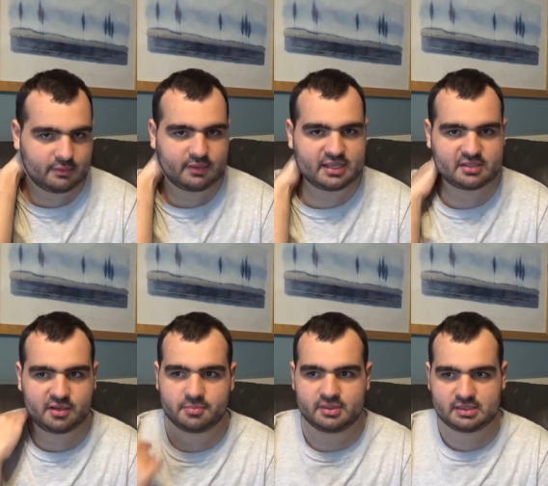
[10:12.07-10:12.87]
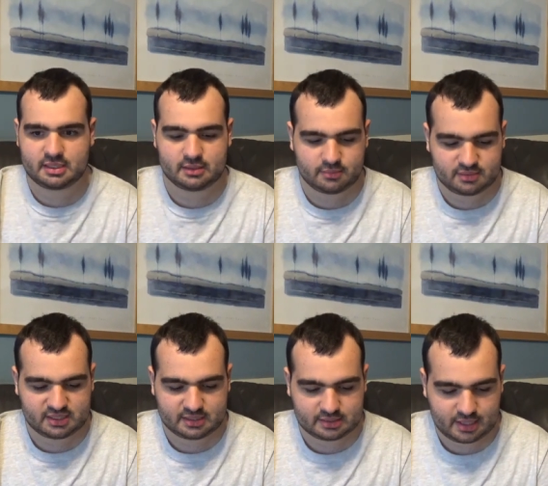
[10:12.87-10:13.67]
That's how I
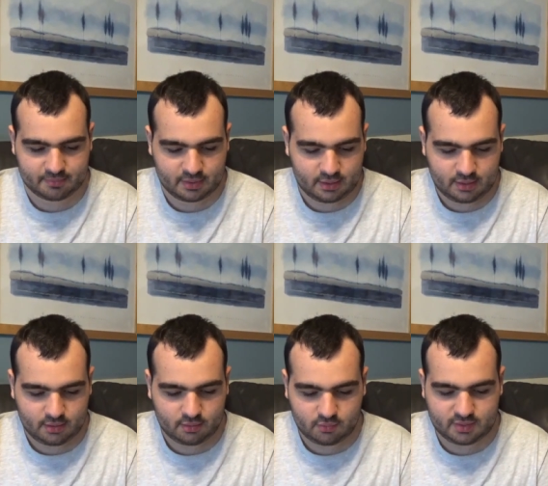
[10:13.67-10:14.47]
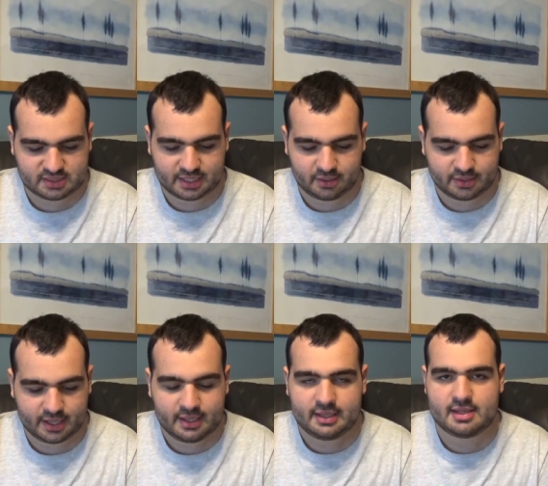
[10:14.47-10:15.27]
say his name. Where is I? Oh,
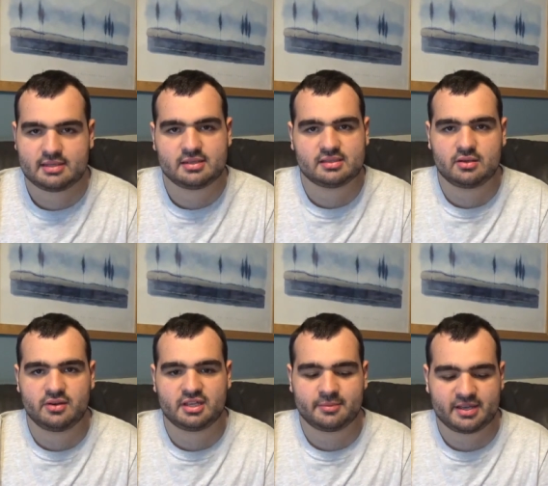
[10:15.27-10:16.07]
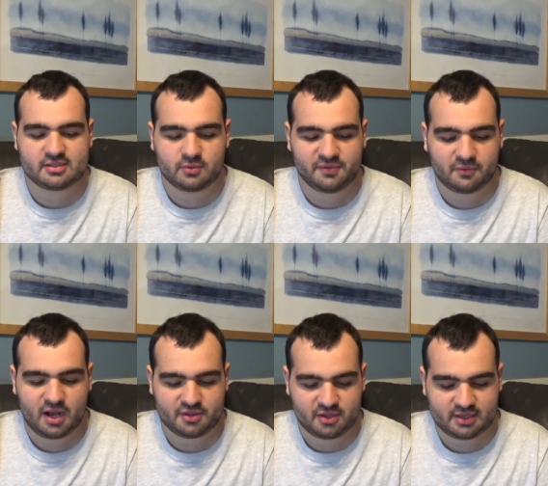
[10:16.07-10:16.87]
yeah. It's just the only thing that makes it worth
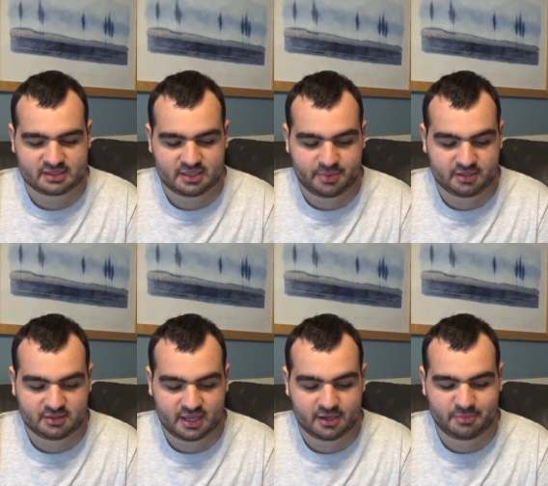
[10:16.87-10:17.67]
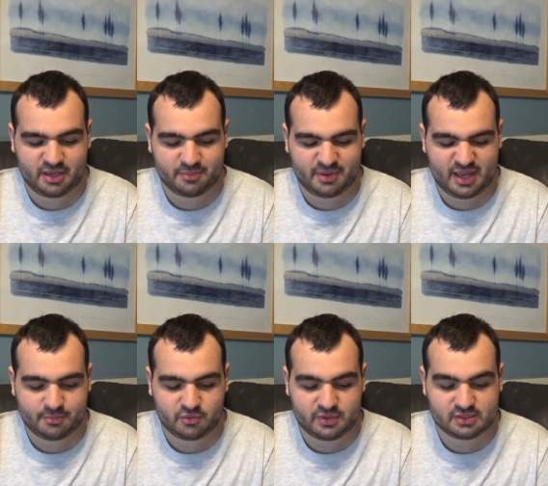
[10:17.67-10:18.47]
watching. Because compared to other Peter
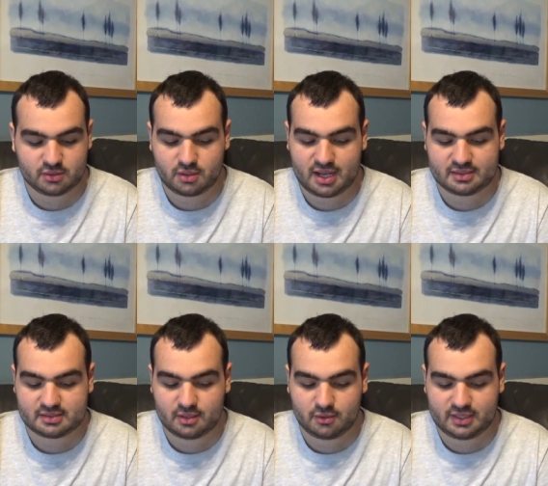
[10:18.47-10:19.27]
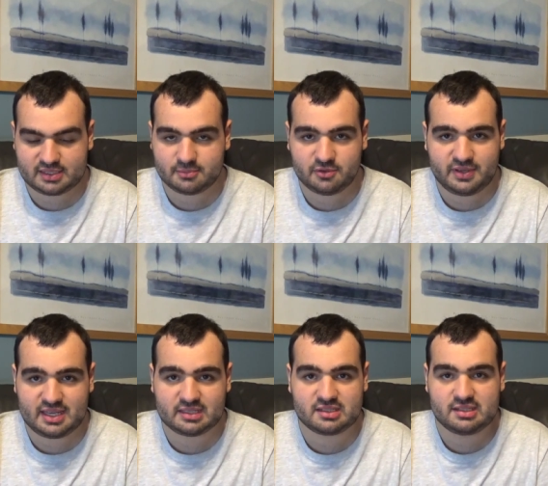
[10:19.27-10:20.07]
Pan movies or on its own as a movie,
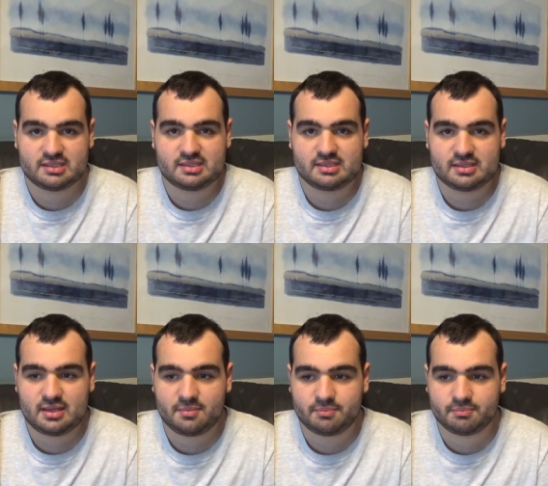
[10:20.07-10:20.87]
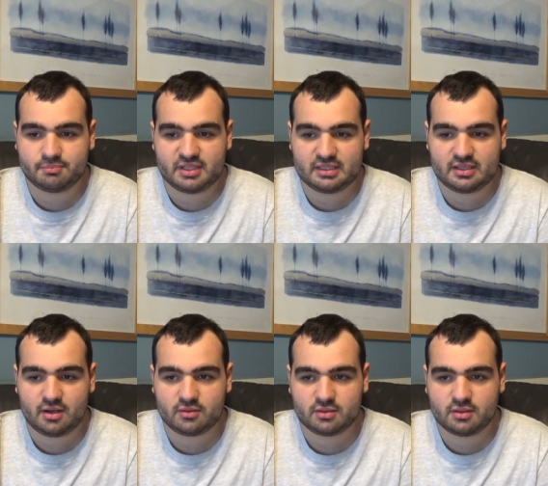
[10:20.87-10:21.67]
it's just a
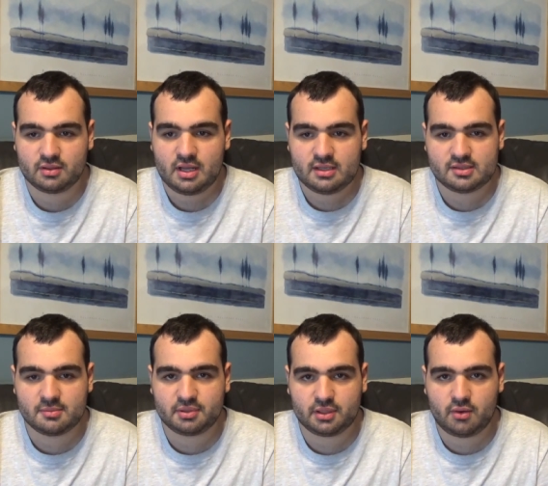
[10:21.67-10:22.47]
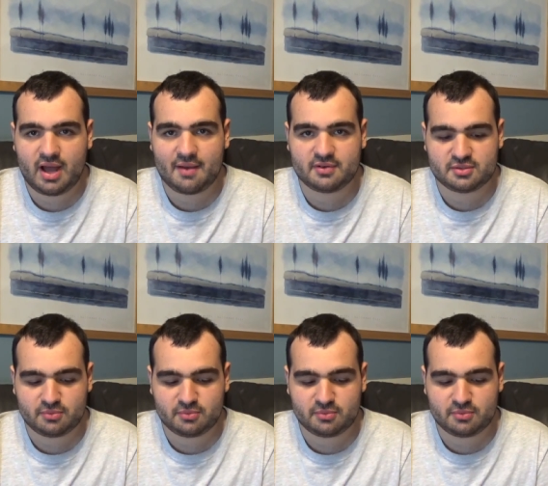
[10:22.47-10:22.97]
mediocre to below average